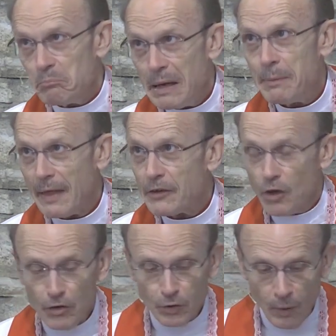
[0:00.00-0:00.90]
Maybe
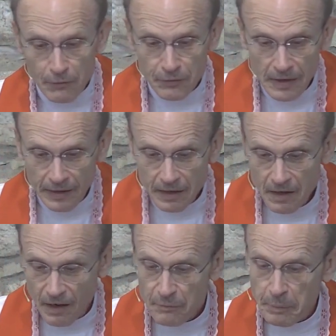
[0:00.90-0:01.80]
that's also a feeling
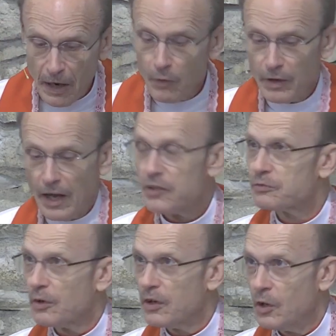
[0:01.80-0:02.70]
of
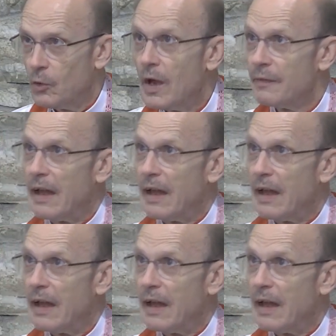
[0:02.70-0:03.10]
paradise for you,